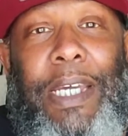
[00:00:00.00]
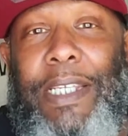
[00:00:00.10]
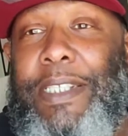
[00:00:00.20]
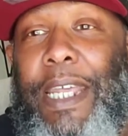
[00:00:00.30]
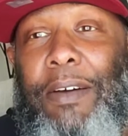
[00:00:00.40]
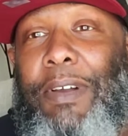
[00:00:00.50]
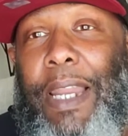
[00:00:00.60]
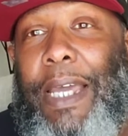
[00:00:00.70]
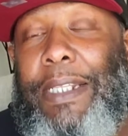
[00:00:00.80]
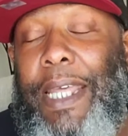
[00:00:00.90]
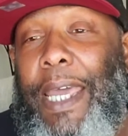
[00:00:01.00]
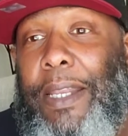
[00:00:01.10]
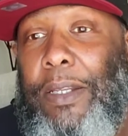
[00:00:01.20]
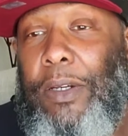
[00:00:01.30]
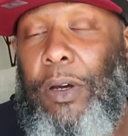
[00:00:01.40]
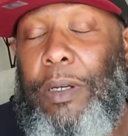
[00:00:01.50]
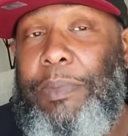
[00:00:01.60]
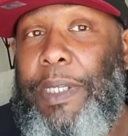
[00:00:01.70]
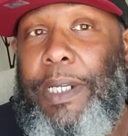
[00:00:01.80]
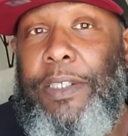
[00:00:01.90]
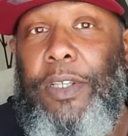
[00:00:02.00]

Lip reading: It's never like that, you know what I'm saying?